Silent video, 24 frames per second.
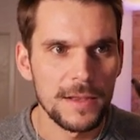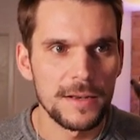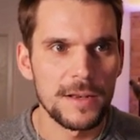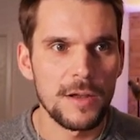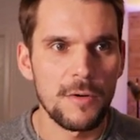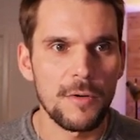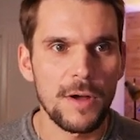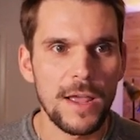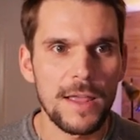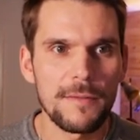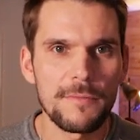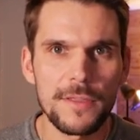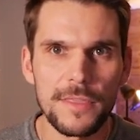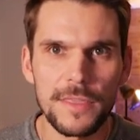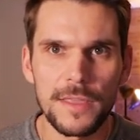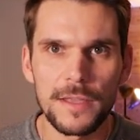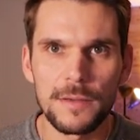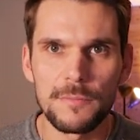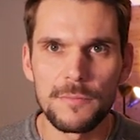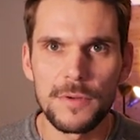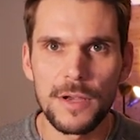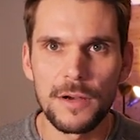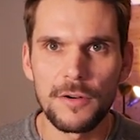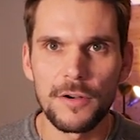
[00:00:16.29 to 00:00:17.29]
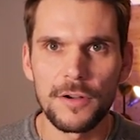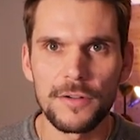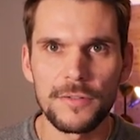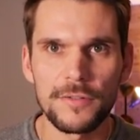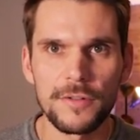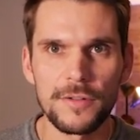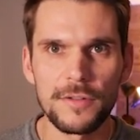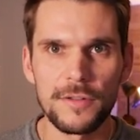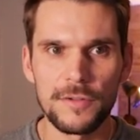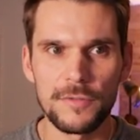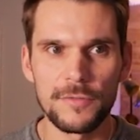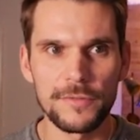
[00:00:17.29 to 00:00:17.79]
Now, everything we are going
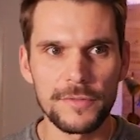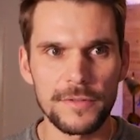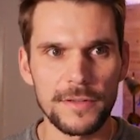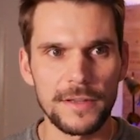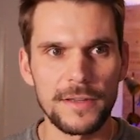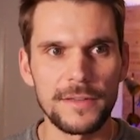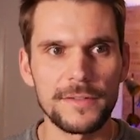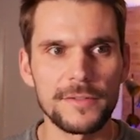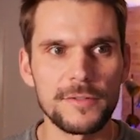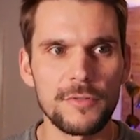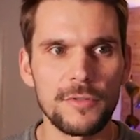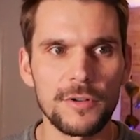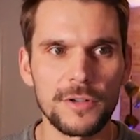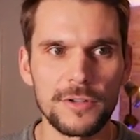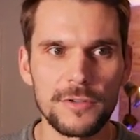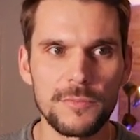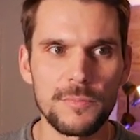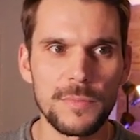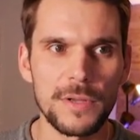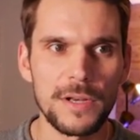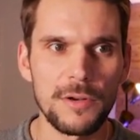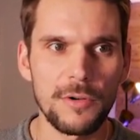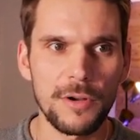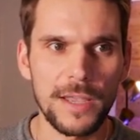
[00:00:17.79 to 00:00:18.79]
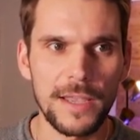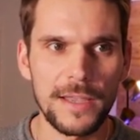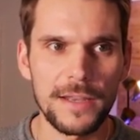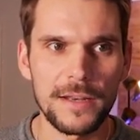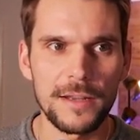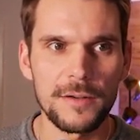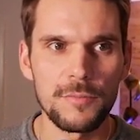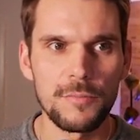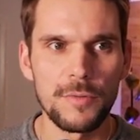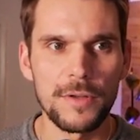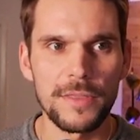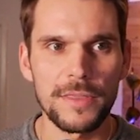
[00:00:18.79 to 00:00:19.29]
to use is going to be
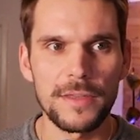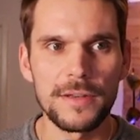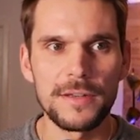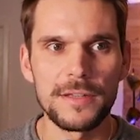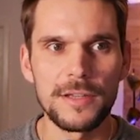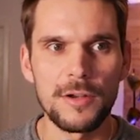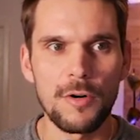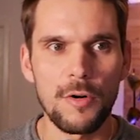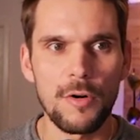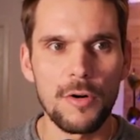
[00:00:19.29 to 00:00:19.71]
located within the